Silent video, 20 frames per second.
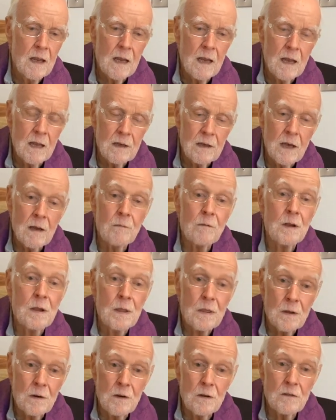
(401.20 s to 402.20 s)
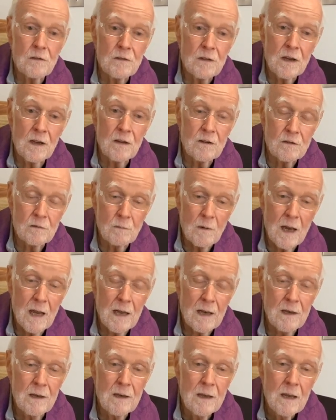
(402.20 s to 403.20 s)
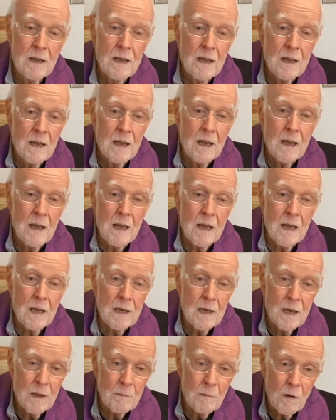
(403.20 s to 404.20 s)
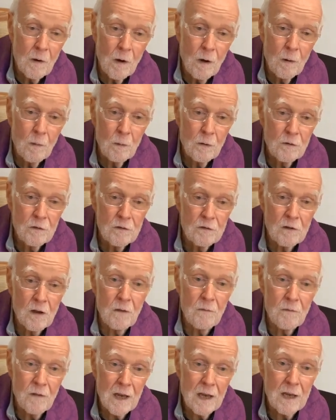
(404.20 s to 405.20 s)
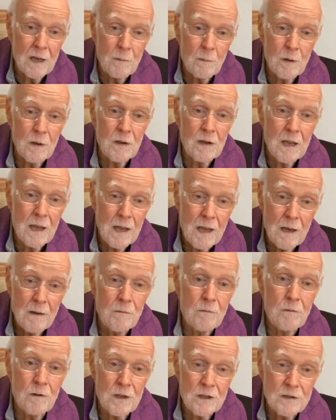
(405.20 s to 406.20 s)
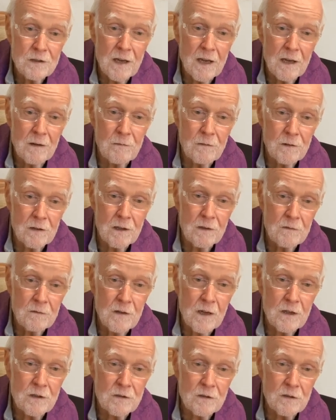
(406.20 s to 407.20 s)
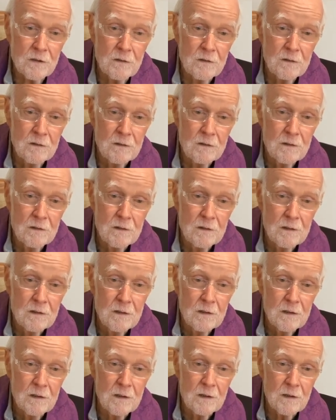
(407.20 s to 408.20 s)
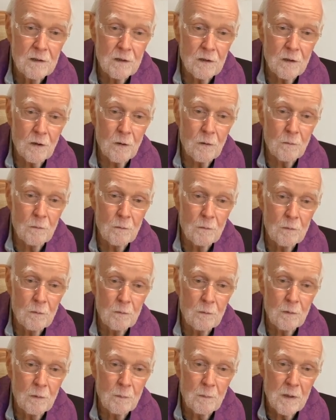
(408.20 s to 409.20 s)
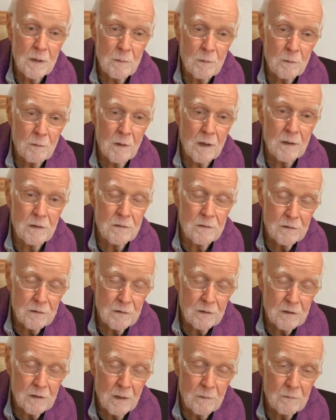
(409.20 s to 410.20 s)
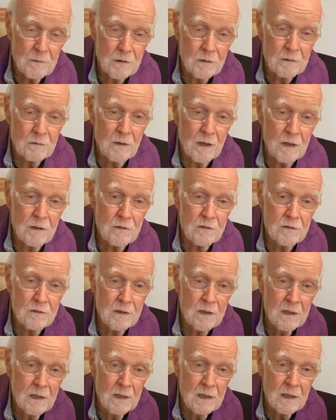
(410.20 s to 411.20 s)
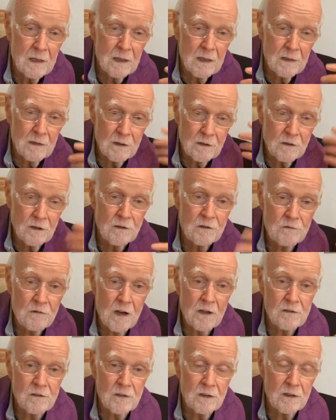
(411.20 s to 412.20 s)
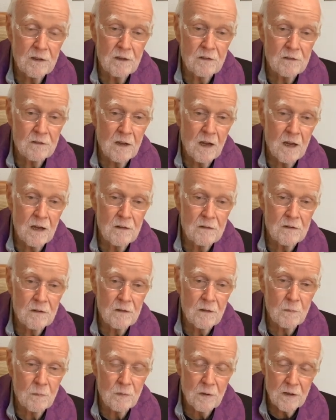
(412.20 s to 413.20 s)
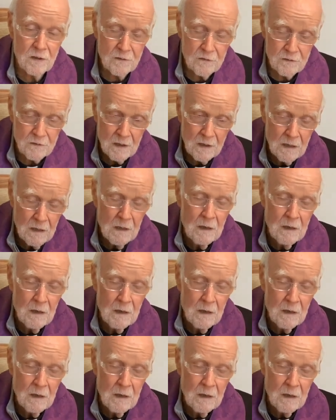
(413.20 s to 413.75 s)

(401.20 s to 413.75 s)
and every Thursday as well. And I'm always available every day for confession. You know, when people want to come to Christ, in the distressing disguise of the priest.